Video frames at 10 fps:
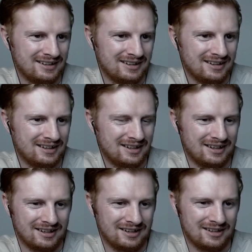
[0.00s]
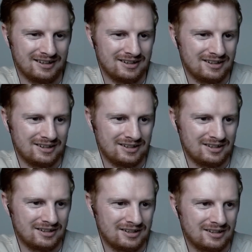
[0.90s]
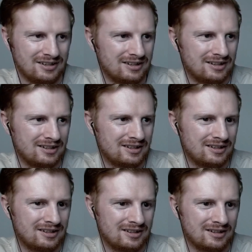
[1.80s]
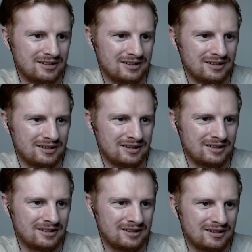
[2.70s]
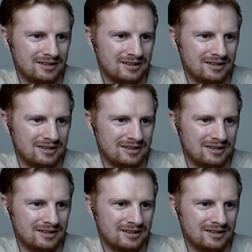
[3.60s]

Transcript: Great night of entertainment. Players walking off.